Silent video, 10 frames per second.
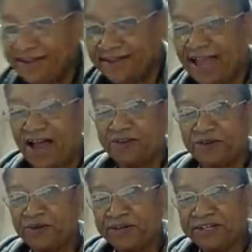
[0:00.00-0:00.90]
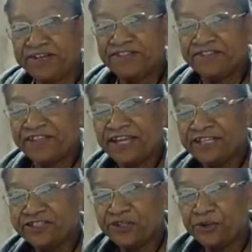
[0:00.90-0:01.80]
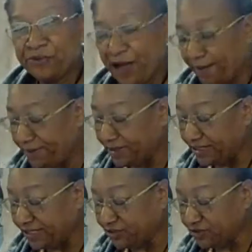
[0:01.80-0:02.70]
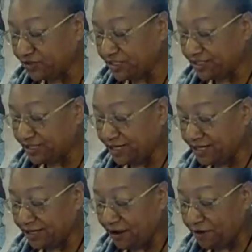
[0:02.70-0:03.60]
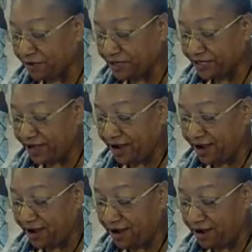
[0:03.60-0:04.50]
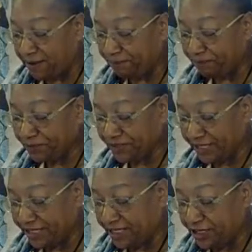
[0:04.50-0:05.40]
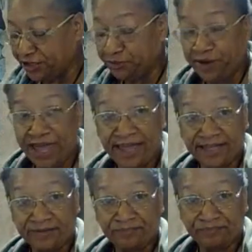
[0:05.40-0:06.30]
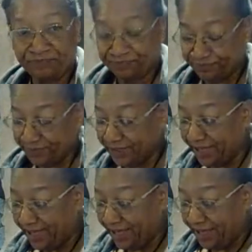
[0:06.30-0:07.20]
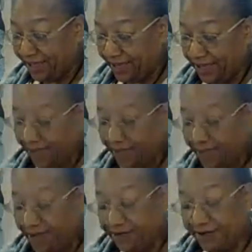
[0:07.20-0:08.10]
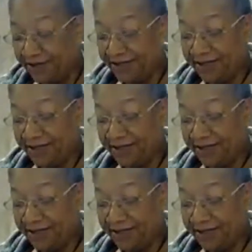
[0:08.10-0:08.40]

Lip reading: Y'all know another thing too. I've been interested in learning the EQ8, and